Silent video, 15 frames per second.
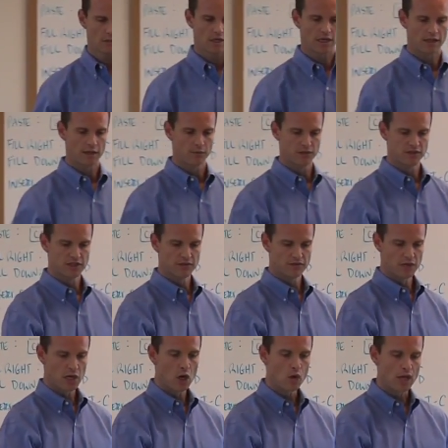Okay, they receive
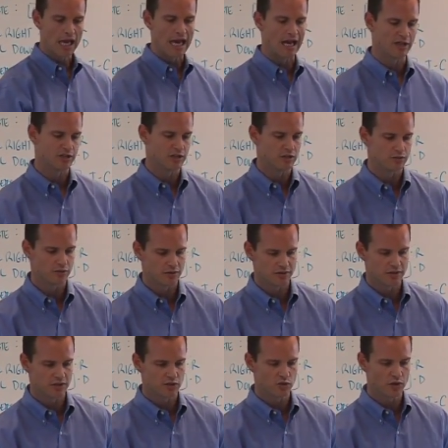no cash
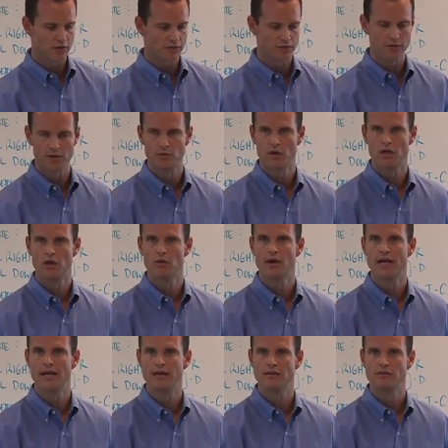interest at
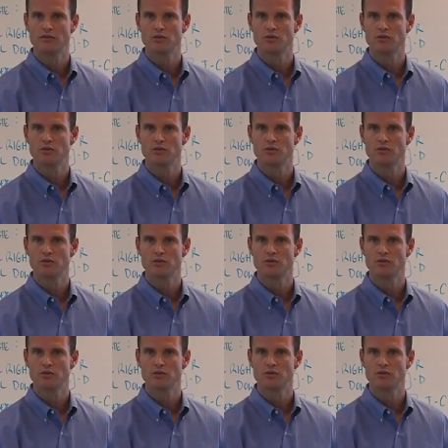123108.